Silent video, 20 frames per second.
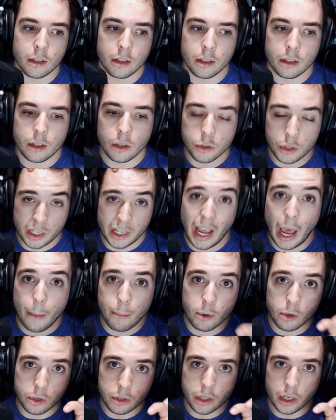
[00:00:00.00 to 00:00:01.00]
those
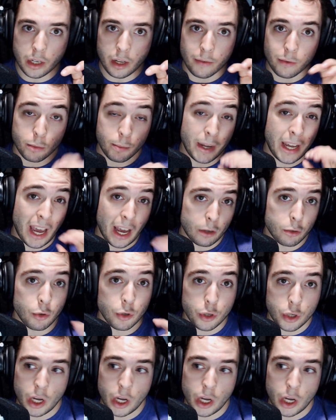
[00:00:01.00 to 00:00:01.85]
adapters that gives me extra